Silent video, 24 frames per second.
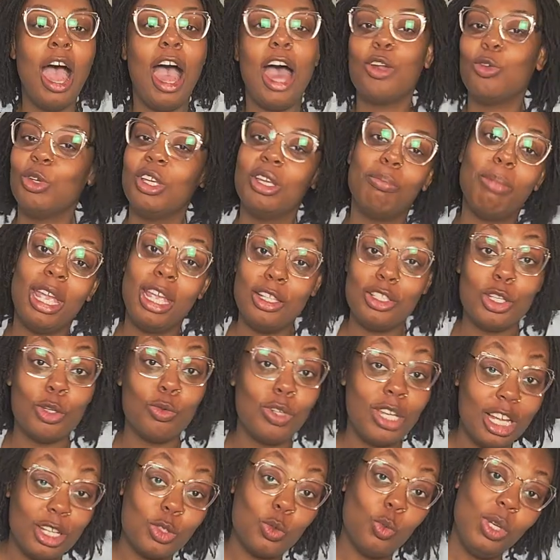don't get paid till
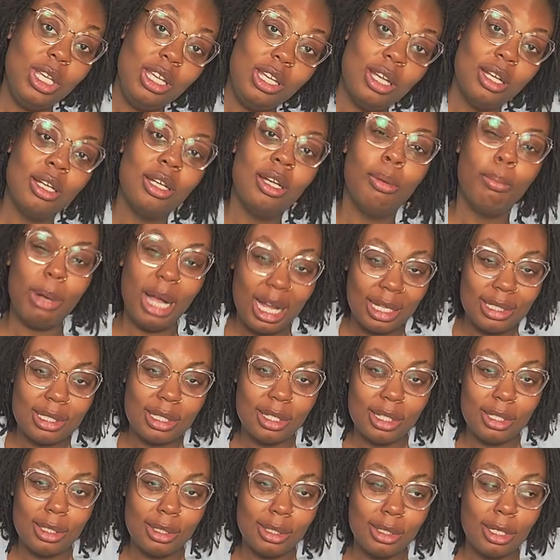next week,
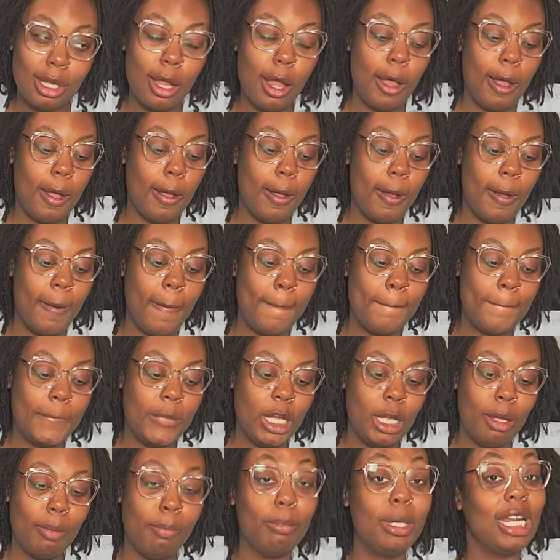pasta,
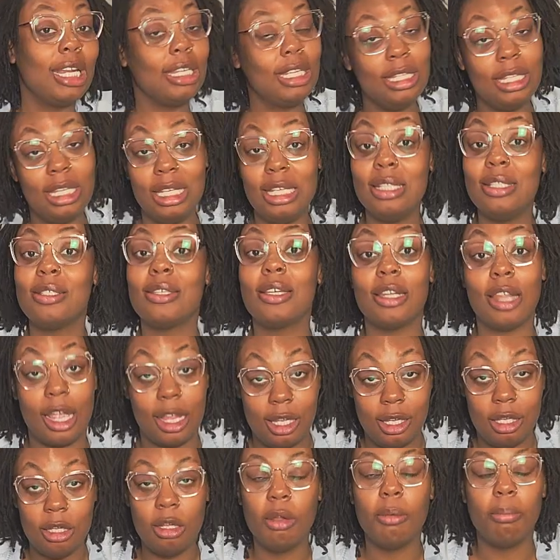but I need to eat
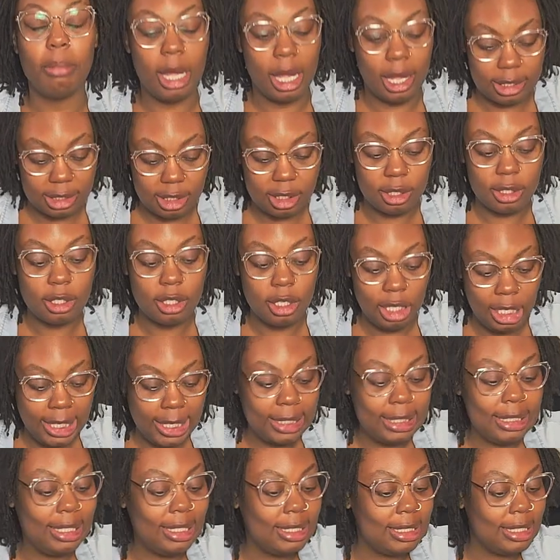tonight, pasta.
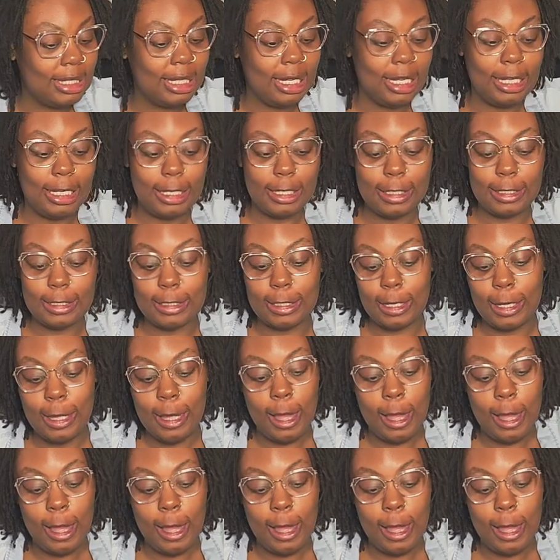This is